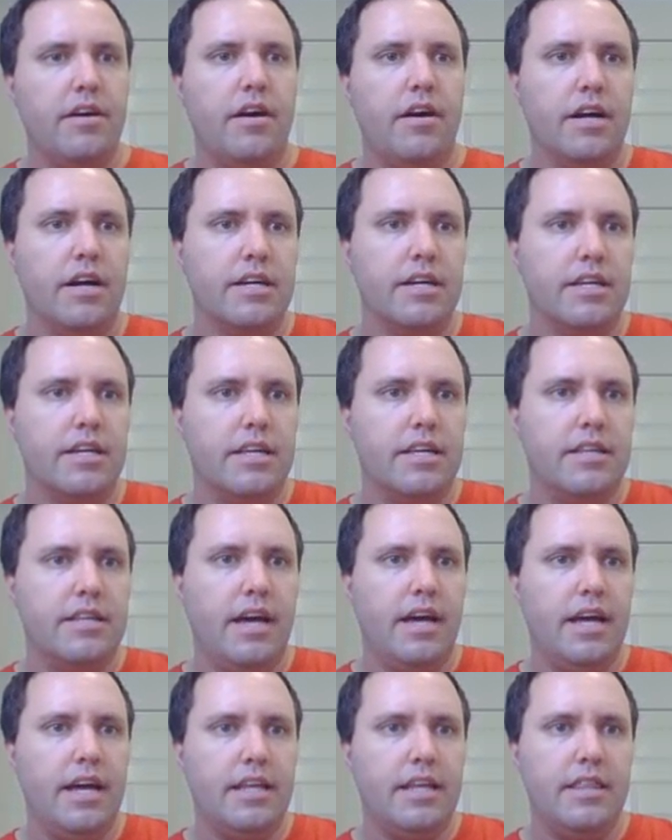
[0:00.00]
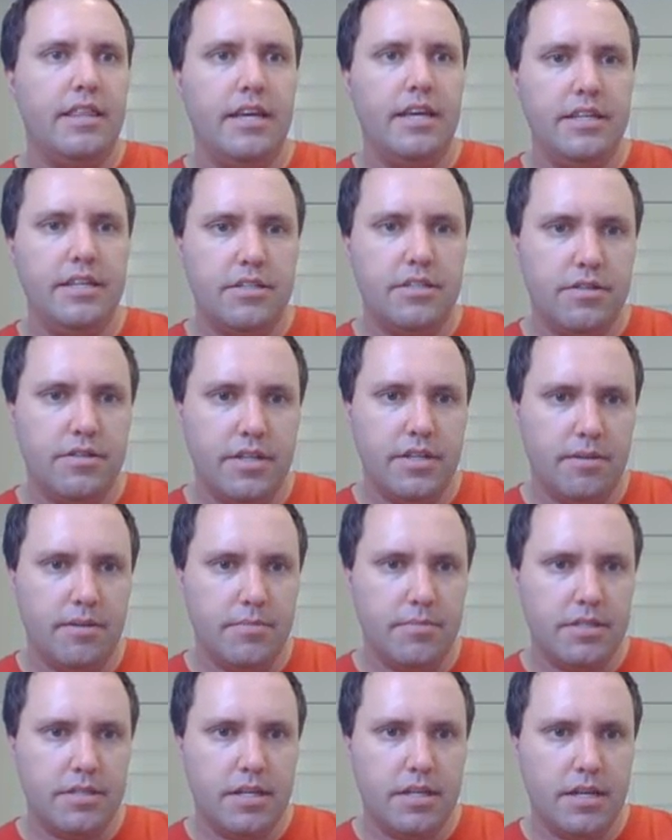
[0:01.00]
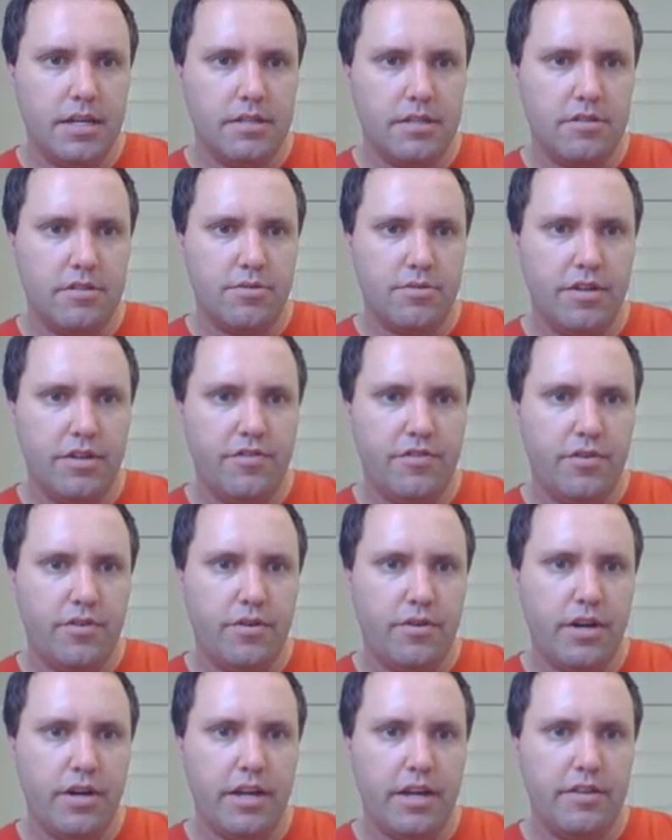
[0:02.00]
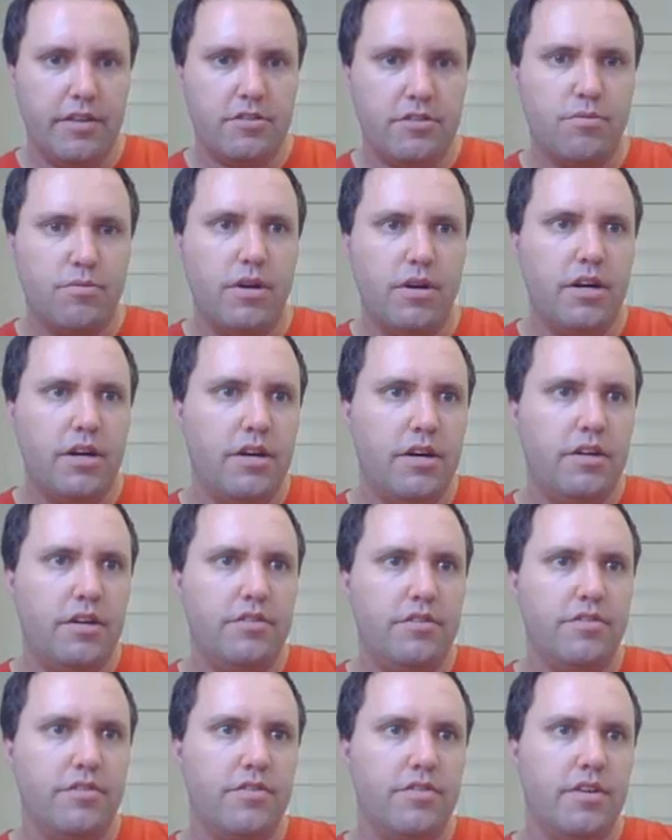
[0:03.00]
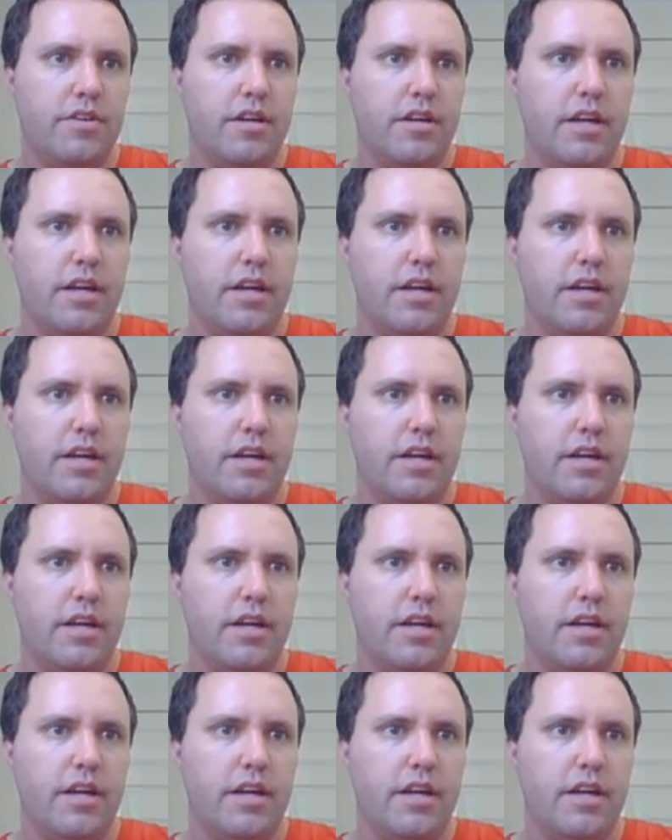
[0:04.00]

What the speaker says: I'm going to take these two numbers here, the 24 and the 12,